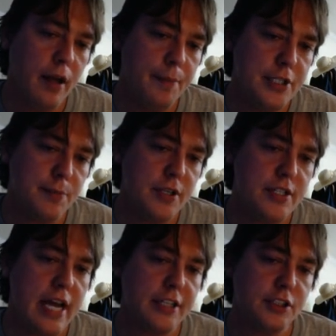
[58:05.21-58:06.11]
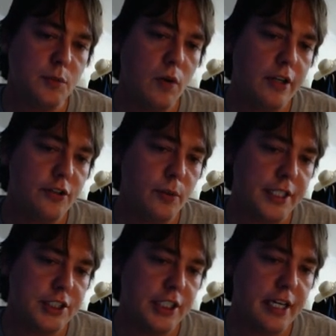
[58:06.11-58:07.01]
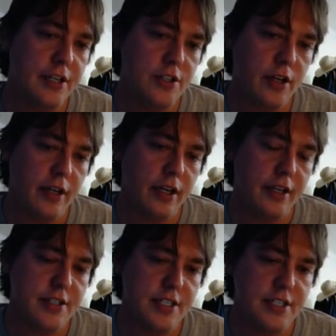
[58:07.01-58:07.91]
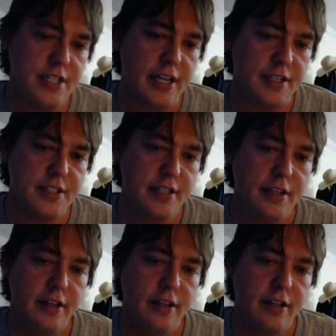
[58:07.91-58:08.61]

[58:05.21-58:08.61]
bishop doesn't actually want to exchange on c6.